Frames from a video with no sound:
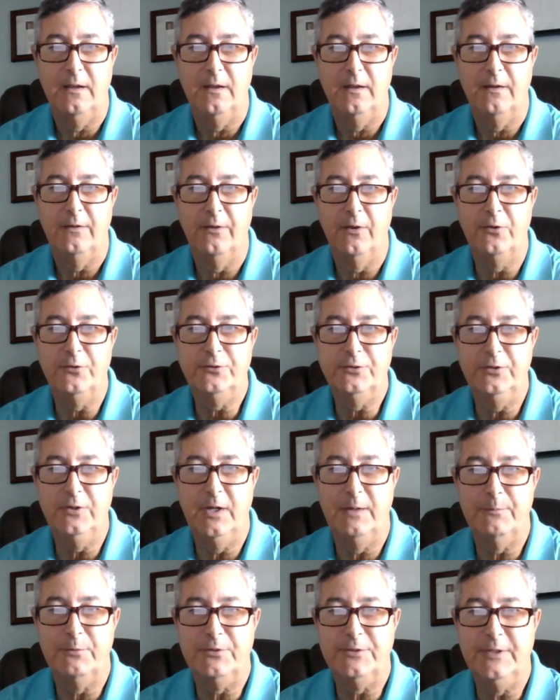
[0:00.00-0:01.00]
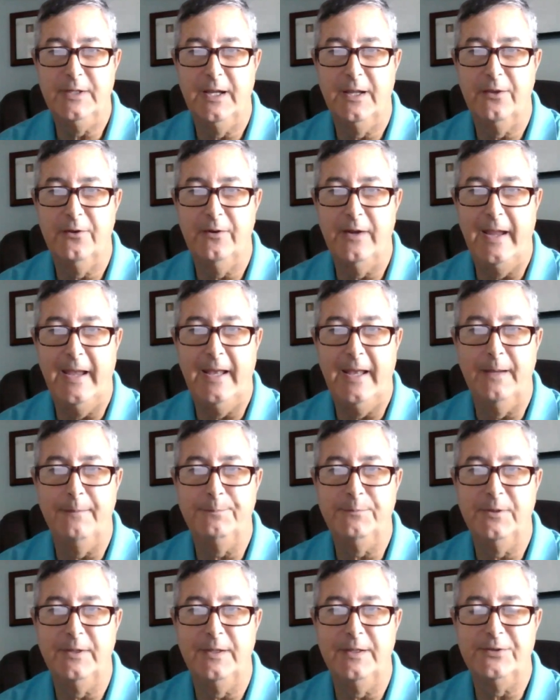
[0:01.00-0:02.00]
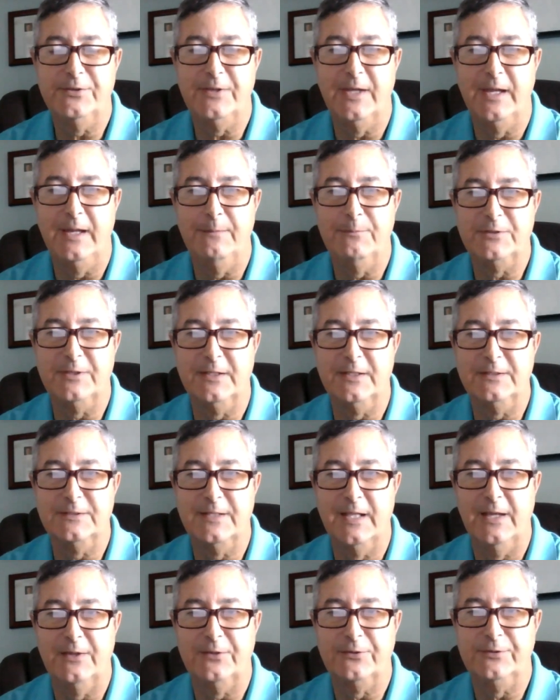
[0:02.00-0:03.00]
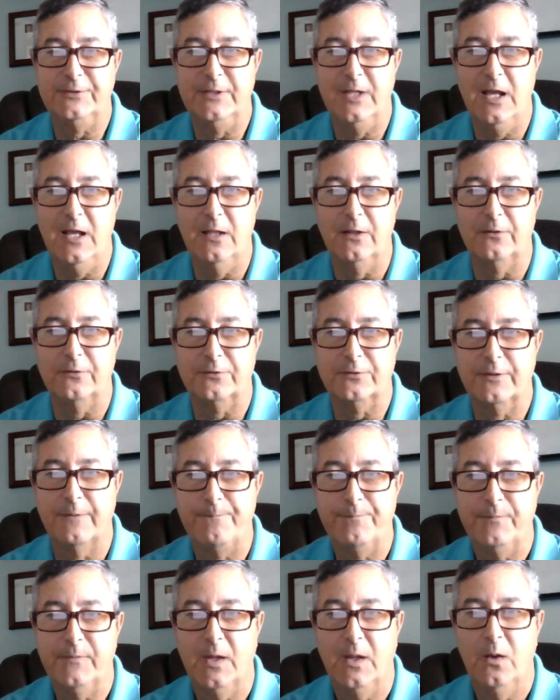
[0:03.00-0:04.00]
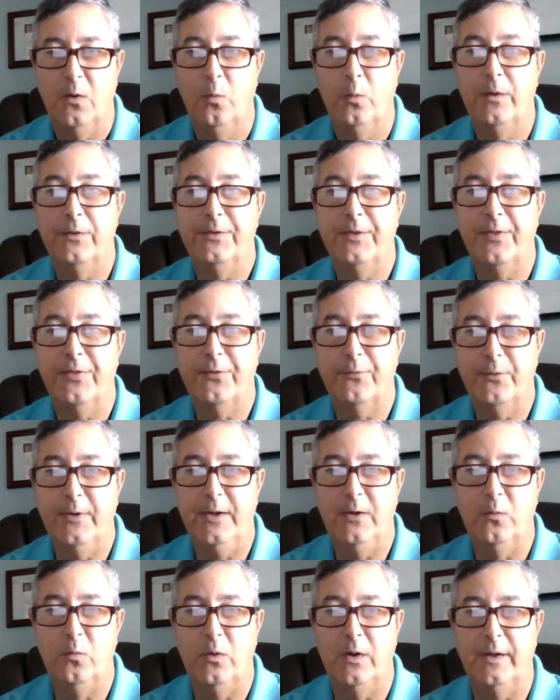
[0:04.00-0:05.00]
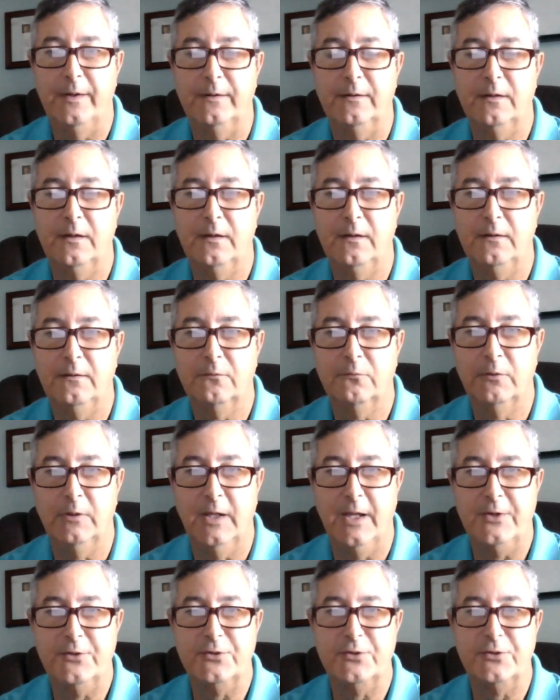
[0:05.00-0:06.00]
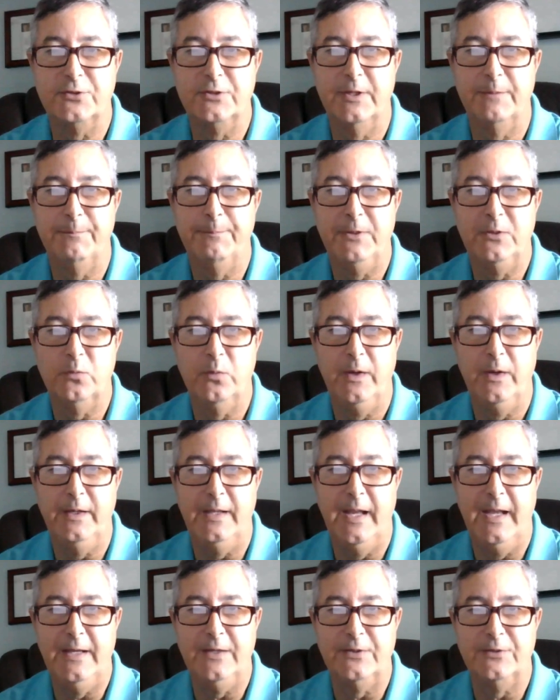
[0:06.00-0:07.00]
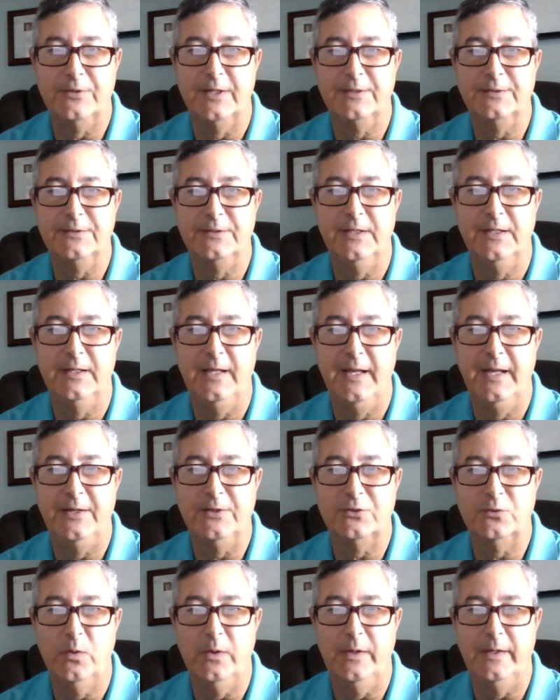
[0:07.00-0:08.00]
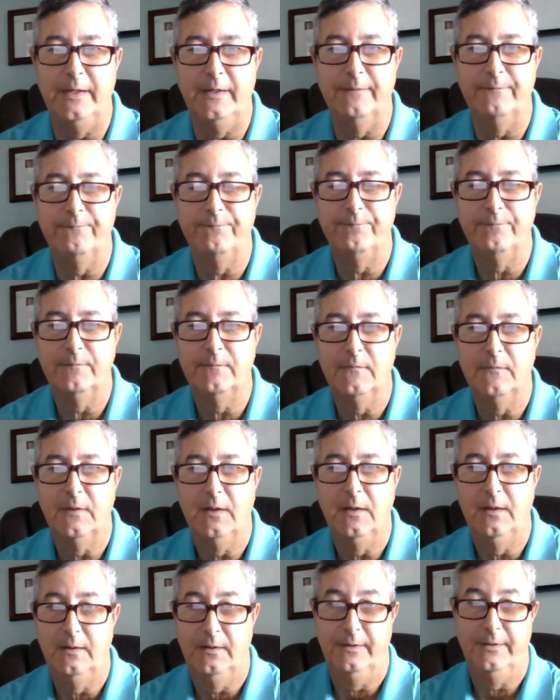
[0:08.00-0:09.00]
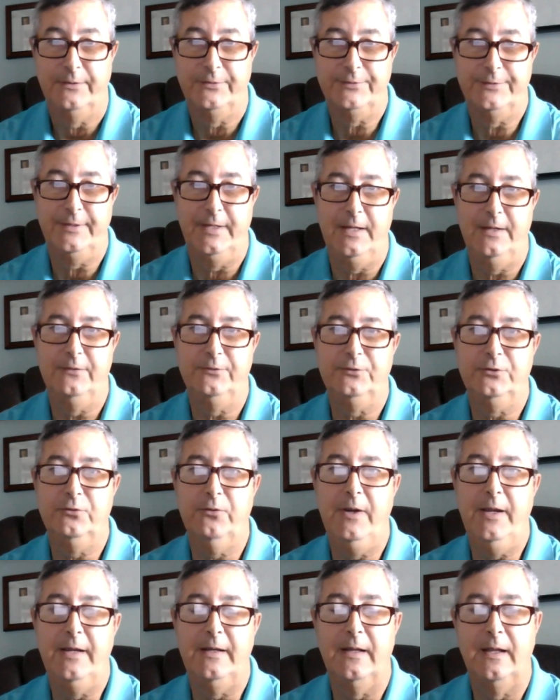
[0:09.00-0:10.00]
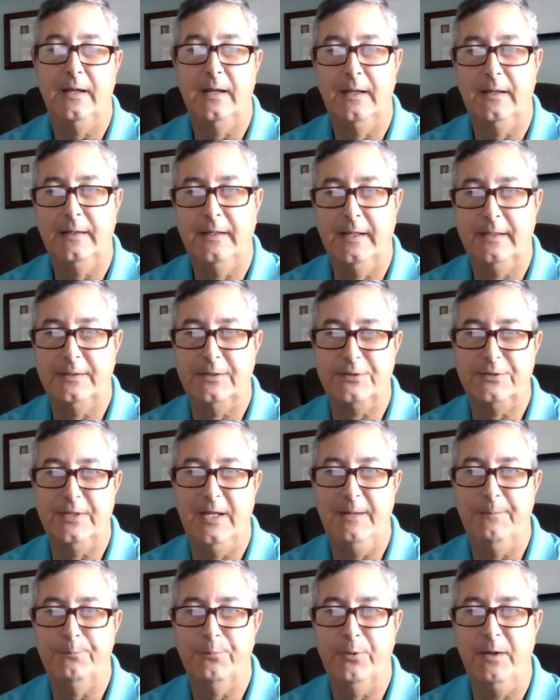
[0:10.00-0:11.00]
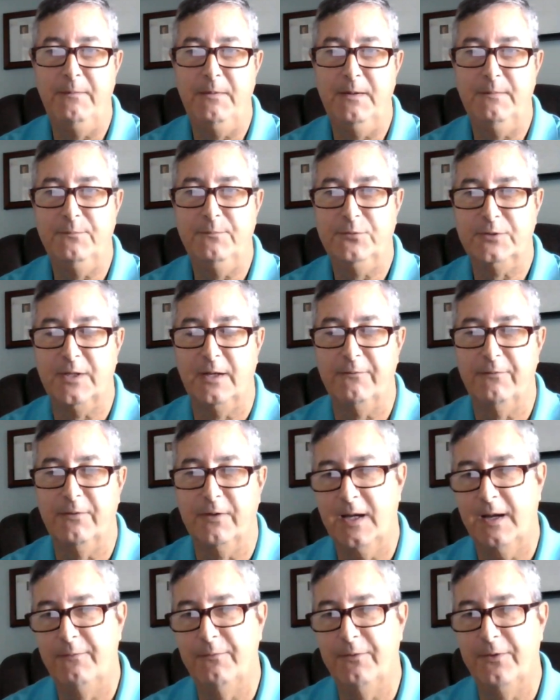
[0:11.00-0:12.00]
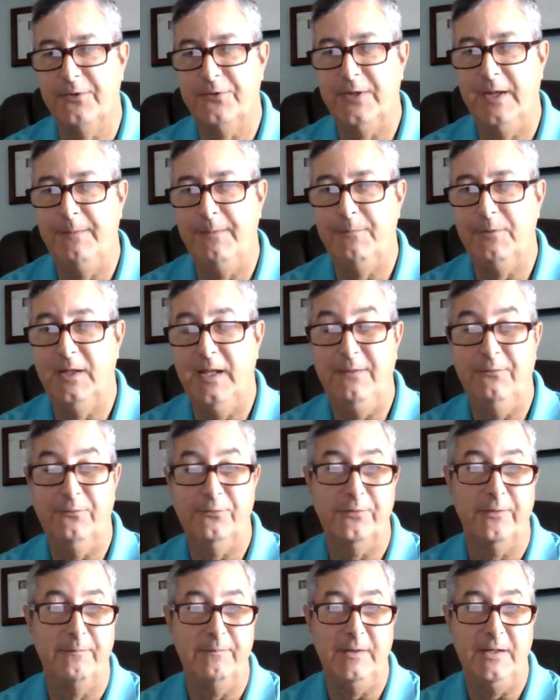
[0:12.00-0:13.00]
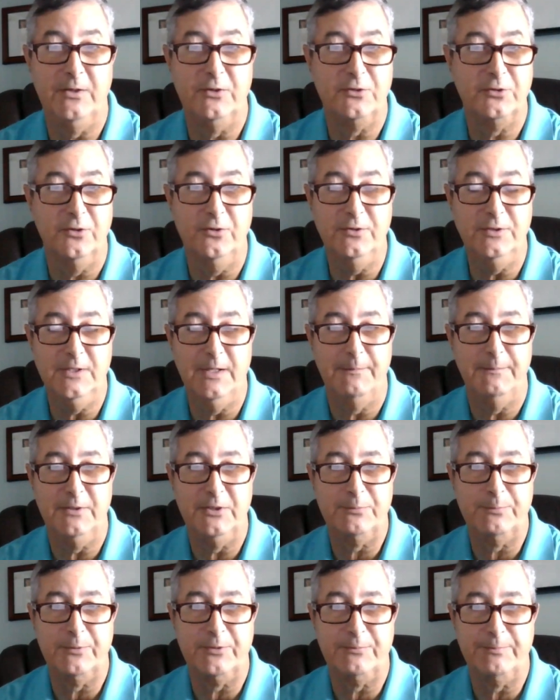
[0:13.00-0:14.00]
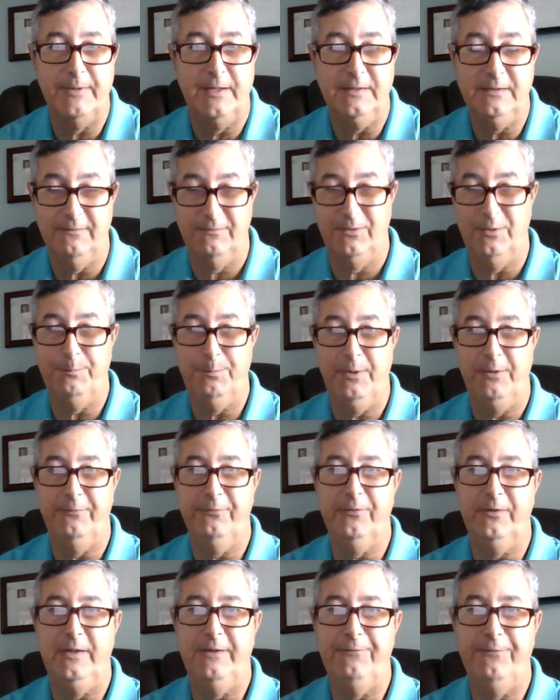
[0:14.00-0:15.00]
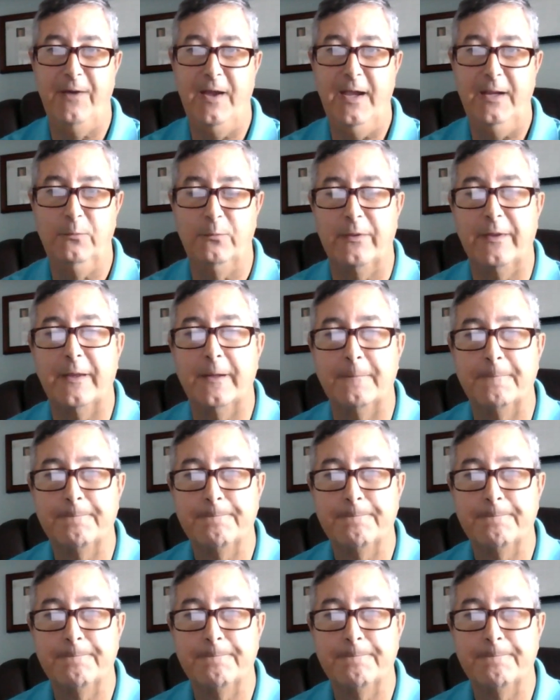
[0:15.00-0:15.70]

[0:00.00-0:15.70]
Those two numbers together add up to the same $6,000 with the 3-to-1 relationship between age 60 and age 20. Sounds great. Get the same premium, so cover the same claims from the insurance company's perspective. They're perfectly fine with it.